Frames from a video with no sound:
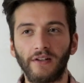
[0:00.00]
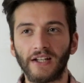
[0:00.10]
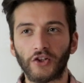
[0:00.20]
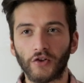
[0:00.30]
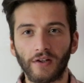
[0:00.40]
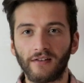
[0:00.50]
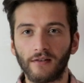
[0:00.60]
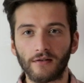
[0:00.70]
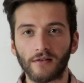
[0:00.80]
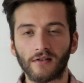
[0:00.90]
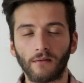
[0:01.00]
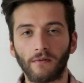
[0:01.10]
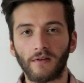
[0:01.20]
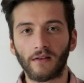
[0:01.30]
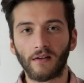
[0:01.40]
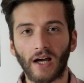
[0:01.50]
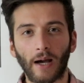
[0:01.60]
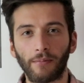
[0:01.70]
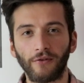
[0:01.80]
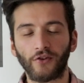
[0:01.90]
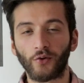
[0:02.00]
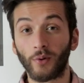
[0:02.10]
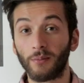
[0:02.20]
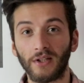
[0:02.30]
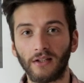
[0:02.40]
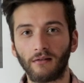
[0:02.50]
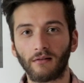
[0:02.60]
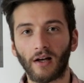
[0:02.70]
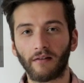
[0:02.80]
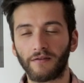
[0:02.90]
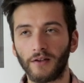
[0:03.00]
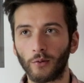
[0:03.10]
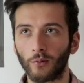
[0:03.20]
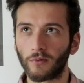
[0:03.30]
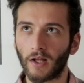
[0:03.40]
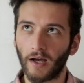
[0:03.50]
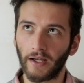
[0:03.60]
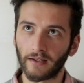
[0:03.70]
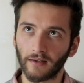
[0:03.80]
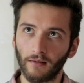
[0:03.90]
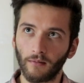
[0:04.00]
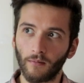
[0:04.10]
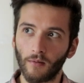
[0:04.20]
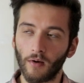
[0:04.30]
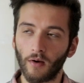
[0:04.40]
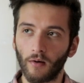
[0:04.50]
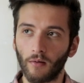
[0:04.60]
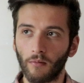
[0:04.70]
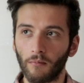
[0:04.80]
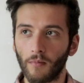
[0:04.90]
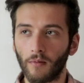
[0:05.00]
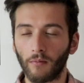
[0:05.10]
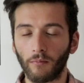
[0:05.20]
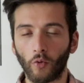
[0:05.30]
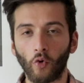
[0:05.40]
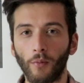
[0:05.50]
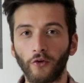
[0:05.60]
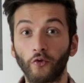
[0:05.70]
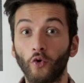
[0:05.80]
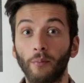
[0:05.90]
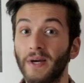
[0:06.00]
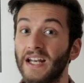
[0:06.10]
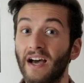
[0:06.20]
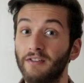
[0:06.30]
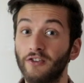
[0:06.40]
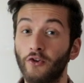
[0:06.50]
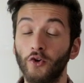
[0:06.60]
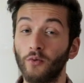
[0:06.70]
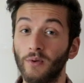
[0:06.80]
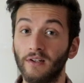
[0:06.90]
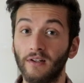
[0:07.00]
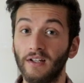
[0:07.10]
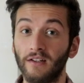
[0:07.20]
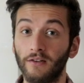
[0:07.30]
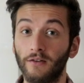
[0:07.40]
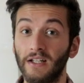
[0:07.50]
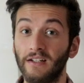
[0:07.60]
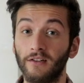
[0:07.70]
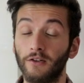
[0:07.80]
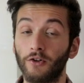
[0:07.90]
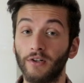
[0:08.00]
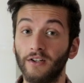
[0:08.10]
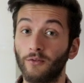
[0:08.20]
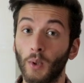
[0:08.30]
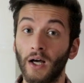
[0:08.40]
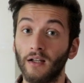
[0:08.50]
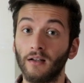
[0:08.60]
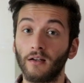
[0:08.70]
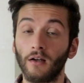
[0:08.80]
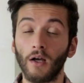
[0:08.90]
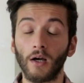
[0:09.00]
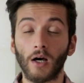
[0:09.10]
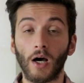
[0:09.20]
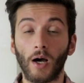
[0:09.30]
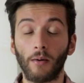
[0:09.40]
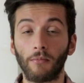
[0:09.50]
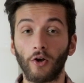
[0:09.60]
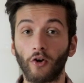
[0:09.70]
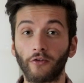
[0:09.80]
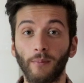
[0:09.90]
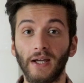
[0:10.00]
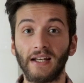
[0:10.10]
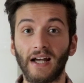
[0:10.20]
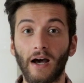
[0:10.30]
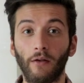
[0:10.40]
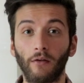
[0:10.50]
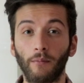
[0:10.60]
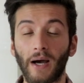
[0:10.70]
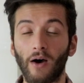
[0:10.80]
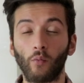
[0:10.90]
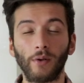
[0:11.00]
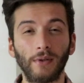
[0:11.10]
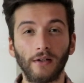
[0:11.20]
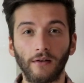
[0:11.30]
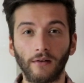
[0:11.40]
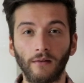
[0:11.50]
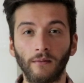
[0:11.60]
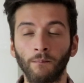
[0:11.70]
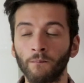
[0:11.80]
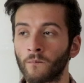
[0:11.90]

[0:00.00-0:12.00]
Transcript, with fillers: addiction isn't just something that happens to women. I feel like almost all men have it too in a, in a, in a degree as well. Um, a lot's made out about women and